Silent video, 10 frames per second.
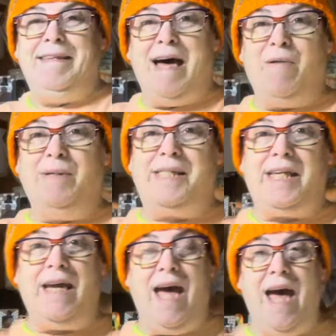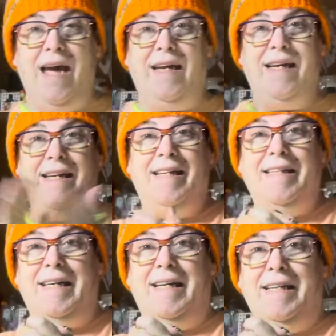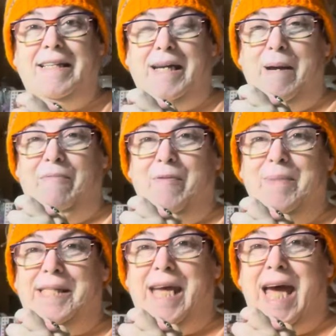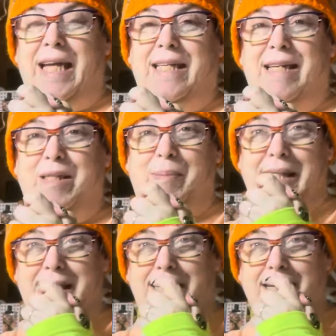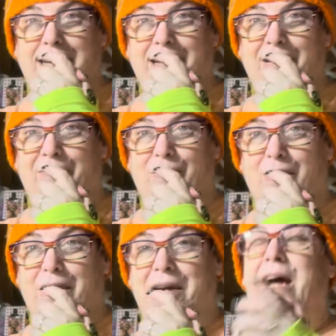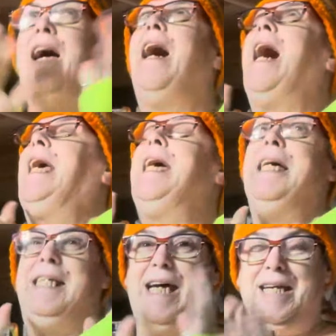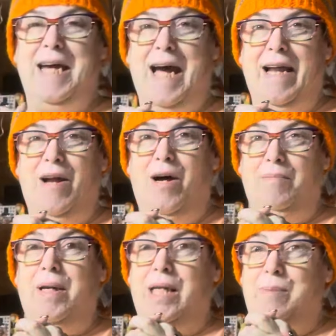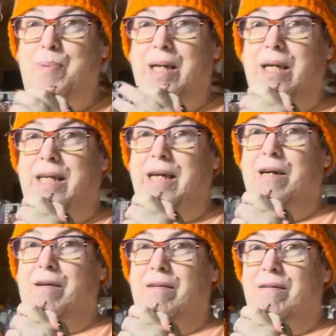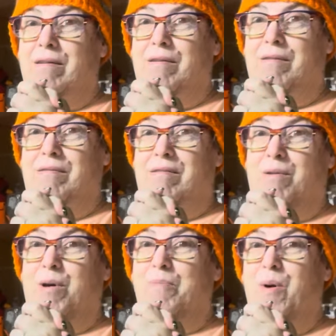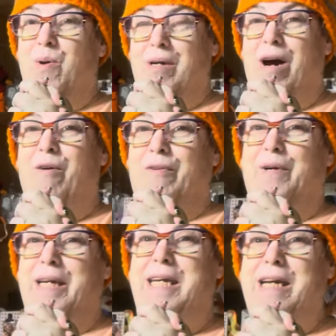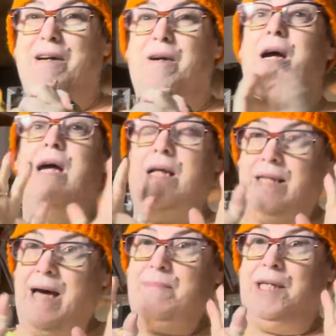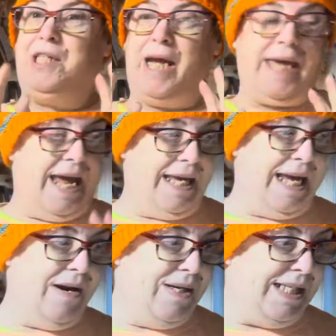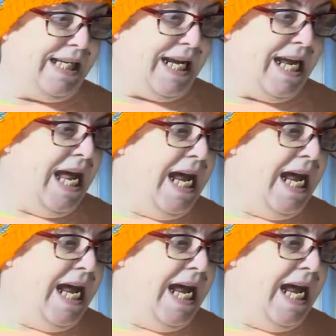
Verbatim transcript: That was the egg, the, the infamous egg that has been sitting here for, I can't tell you how long, but it's been a year or more, over a year. That much I can guarantee.